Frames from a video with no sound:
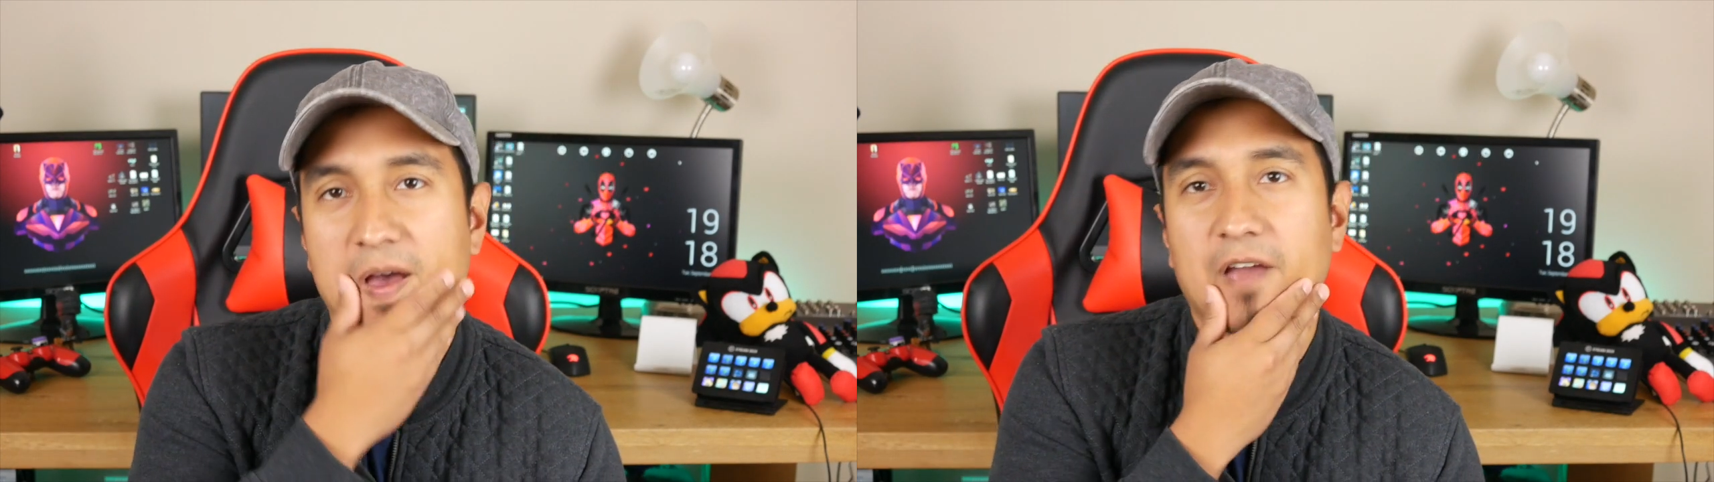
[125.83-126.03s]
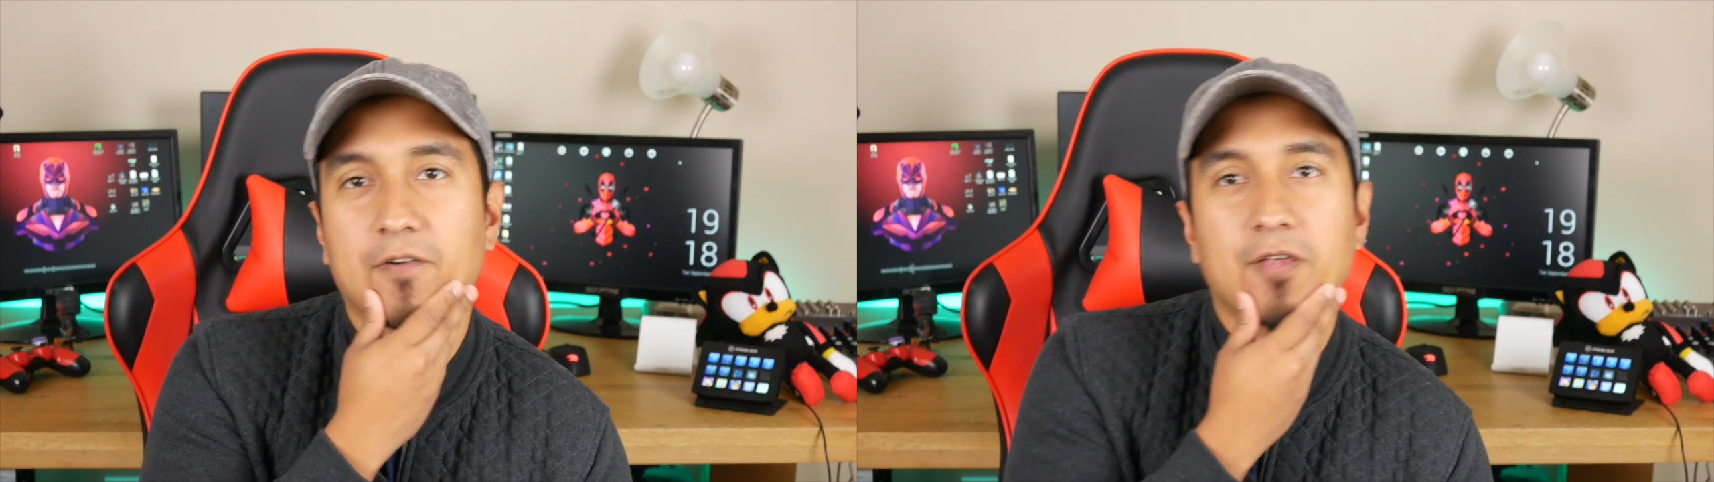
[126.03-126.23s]

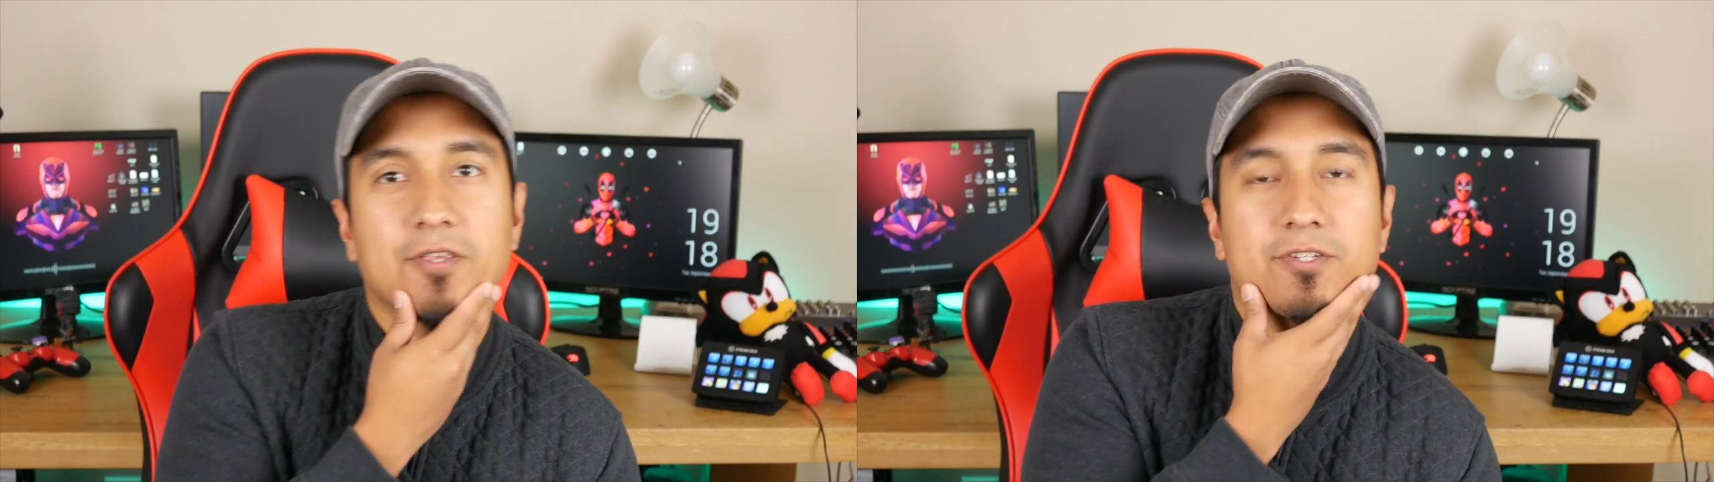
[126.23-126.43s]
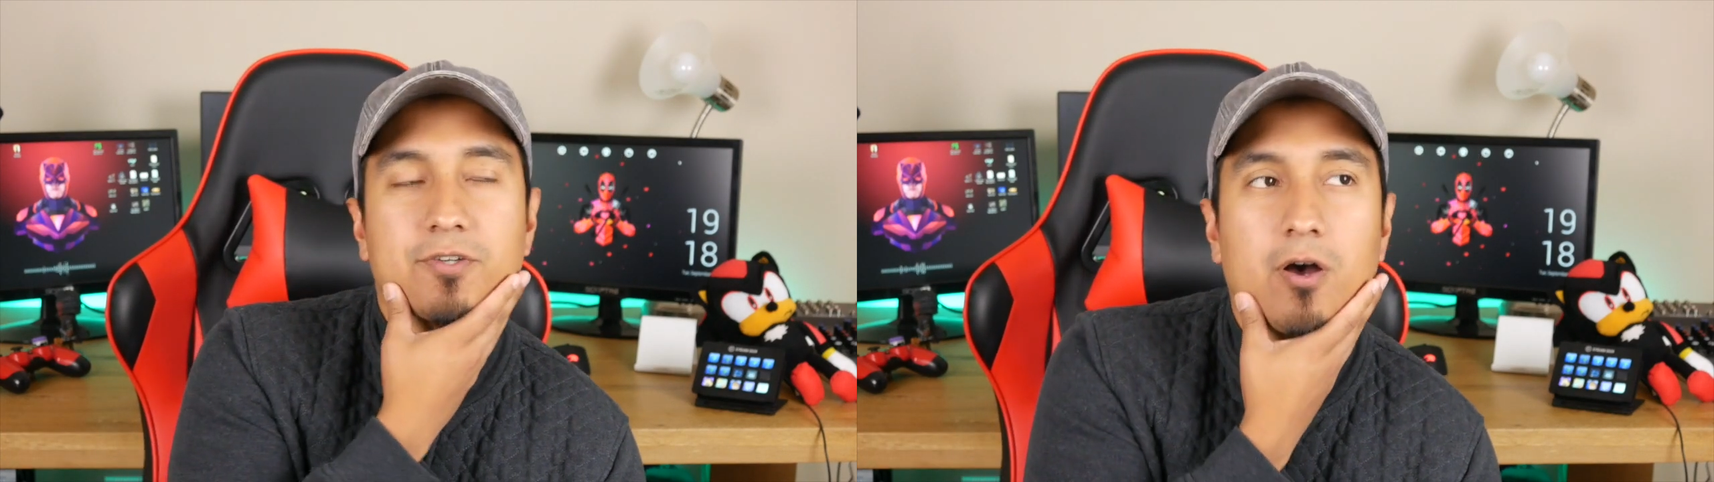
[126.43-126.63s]
I found
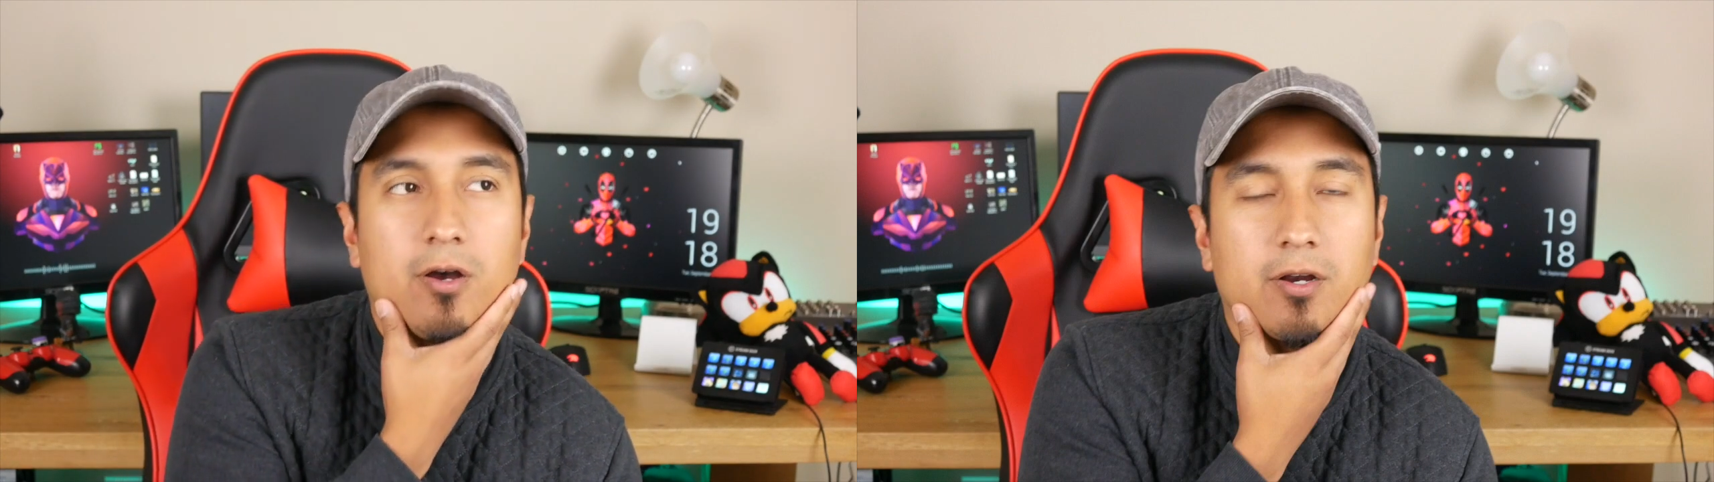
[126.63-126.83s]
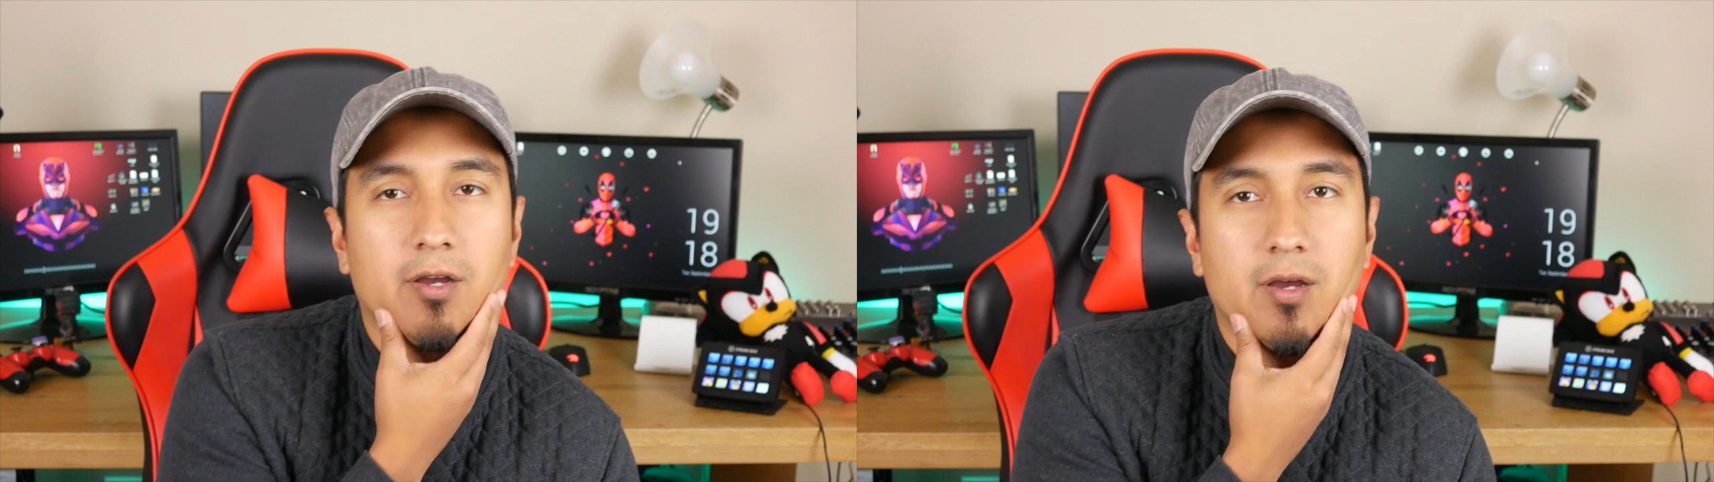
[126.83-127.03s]
this
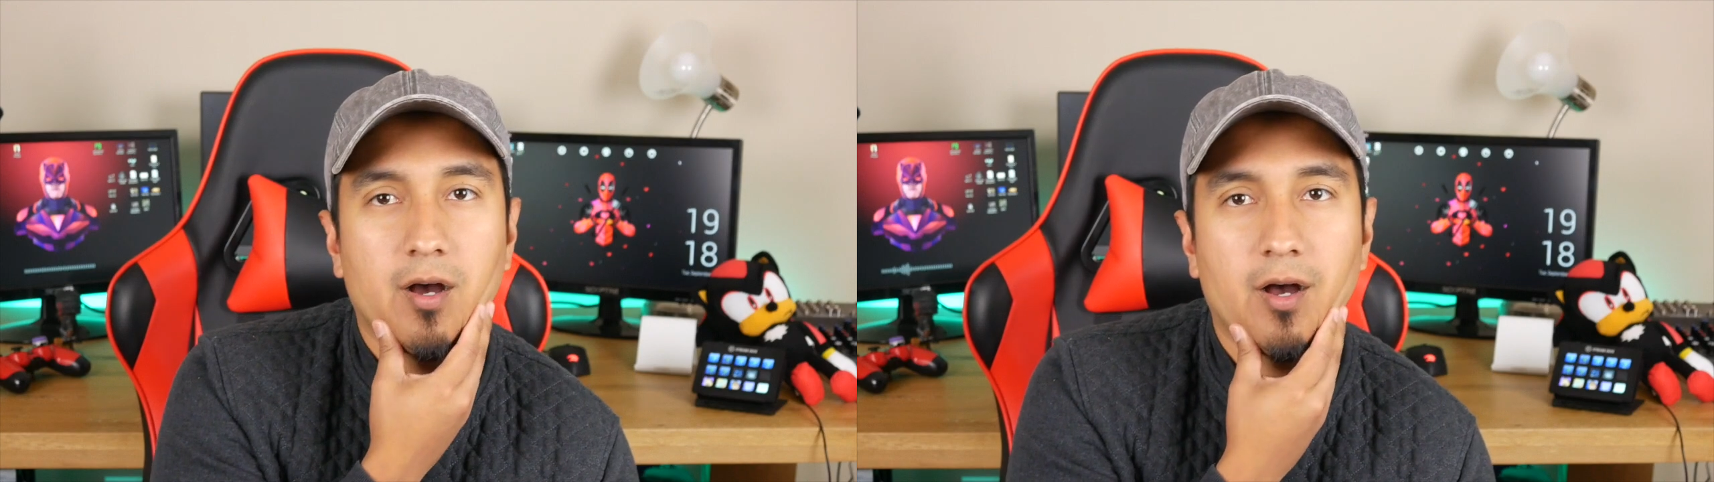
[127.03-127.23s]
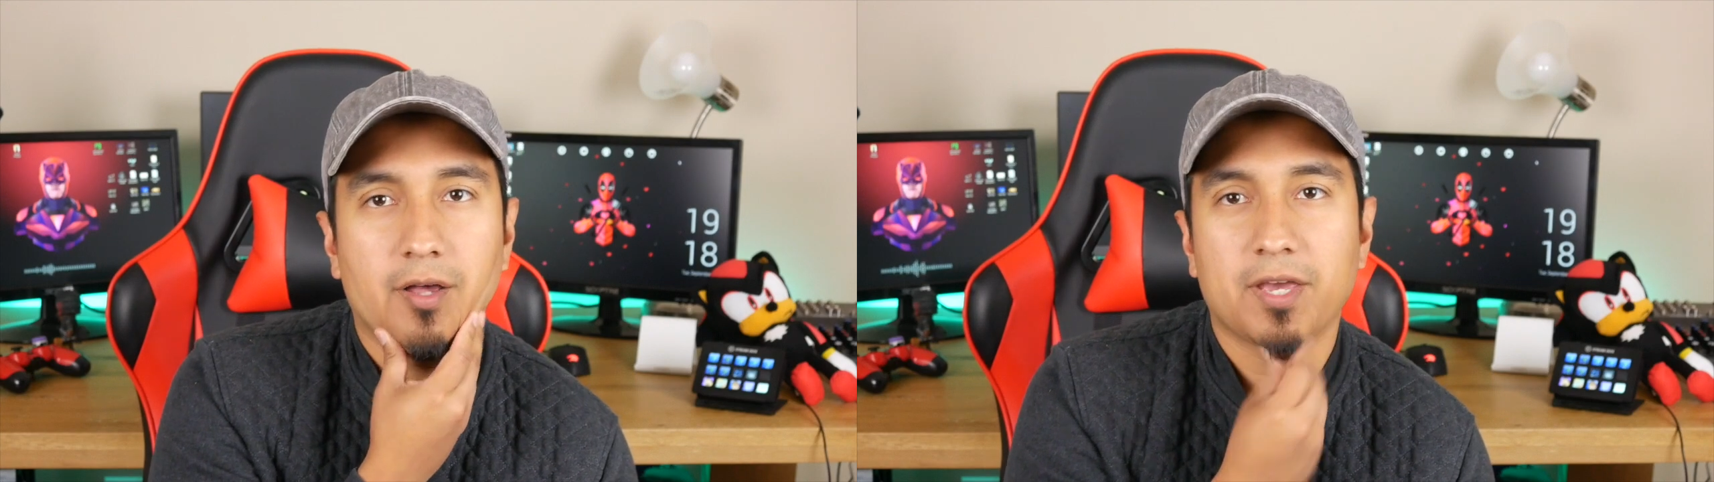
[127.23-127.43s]
song uh,